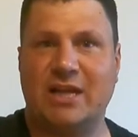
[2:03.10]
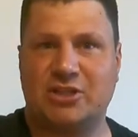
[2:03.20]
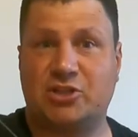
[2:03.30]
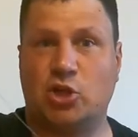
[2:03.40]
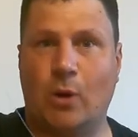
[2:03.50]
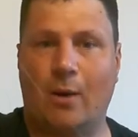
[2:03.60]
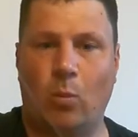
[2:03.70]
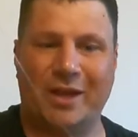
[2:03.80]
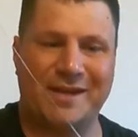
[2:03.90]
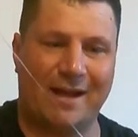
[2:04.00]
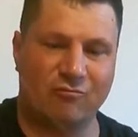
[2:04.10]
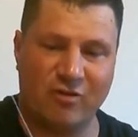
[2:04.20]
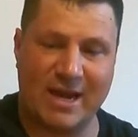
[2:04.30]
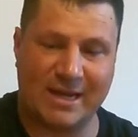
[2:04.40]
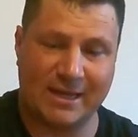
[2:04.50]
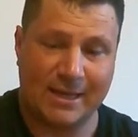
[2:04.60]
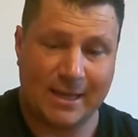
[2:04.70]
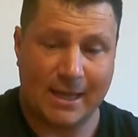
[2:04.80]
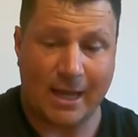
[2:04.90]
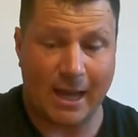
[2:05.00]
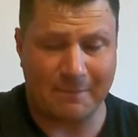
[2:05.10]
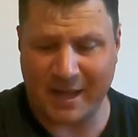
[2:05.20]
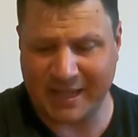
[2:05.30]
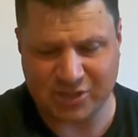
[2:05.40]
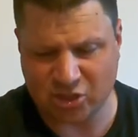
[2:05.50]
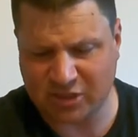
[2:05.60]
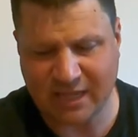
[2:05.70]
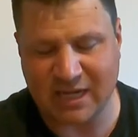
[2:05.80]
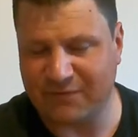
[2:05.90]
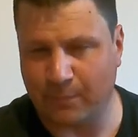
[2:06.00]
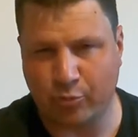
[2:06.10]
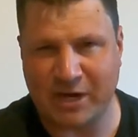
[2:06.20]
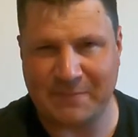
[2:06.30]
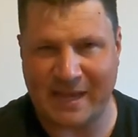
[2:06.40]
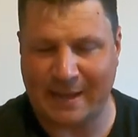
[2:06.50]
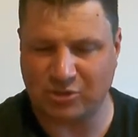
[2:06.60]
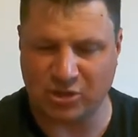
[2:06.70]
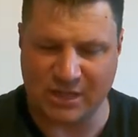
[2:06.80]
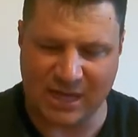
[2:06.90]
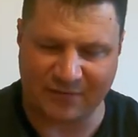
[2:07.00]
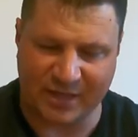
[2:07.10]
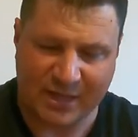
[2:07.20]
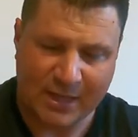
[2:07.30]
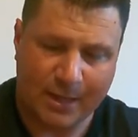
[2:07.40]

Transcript: it's a two up, one down rig. And it's just deadly for bream. They absolutely love it.